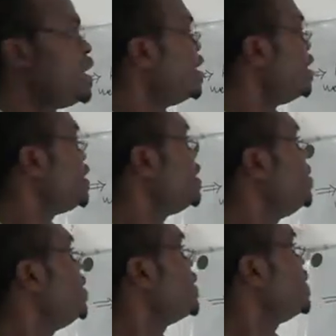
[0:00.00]
And
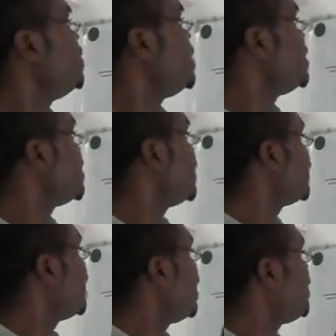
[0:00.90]
HTML simply stands
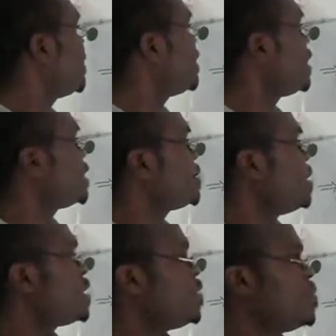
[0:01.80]
for Hypertext
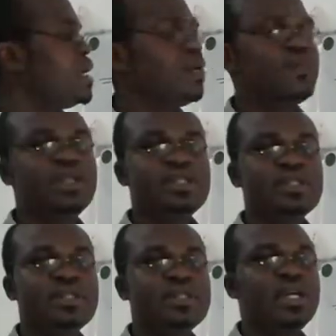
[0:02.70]
Markup Language,
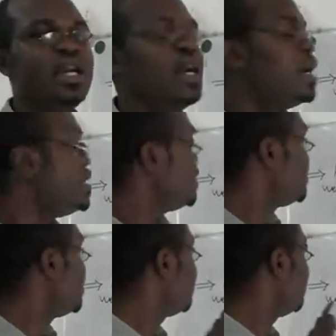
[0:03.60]
and it
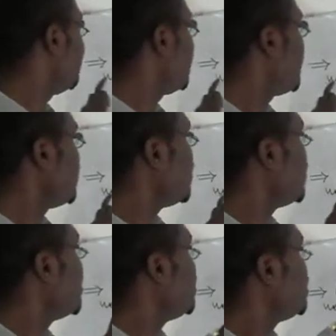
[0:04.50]
is the
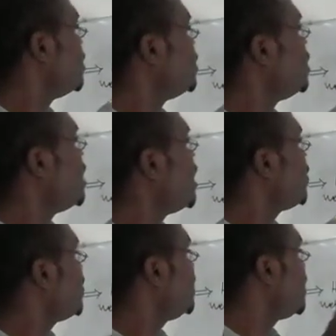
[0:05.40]
the
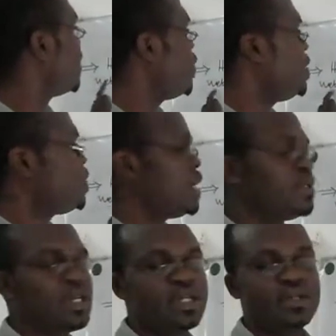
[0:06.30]
language that web
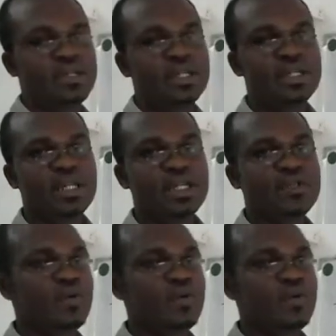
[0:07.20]
browsers understand.